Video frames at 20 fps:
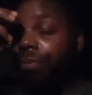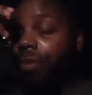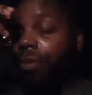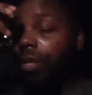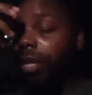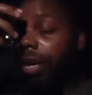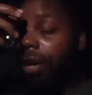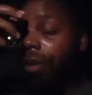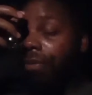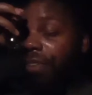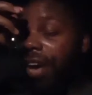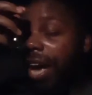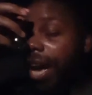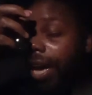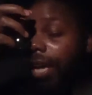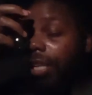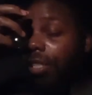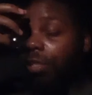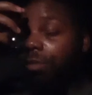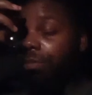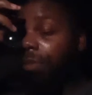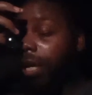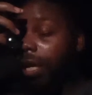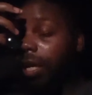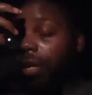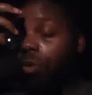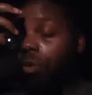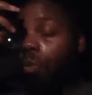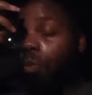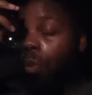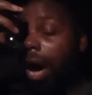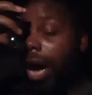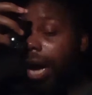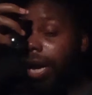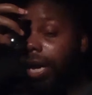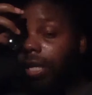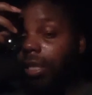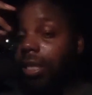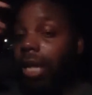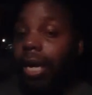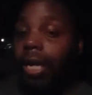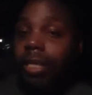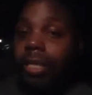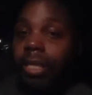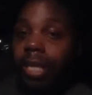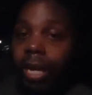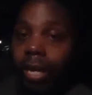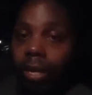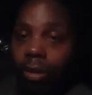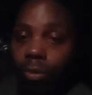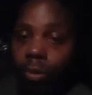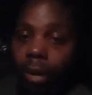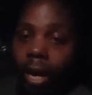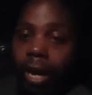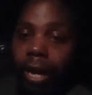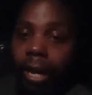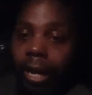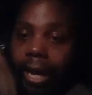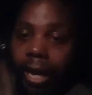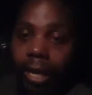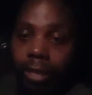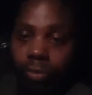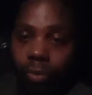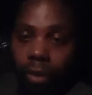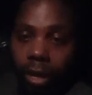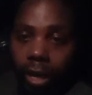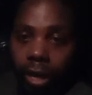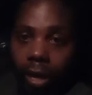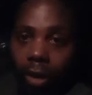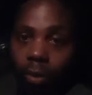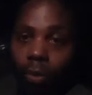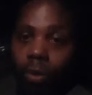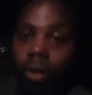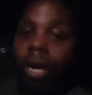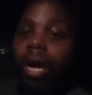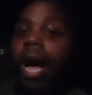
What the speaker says: advancement ways, like I said on our last video.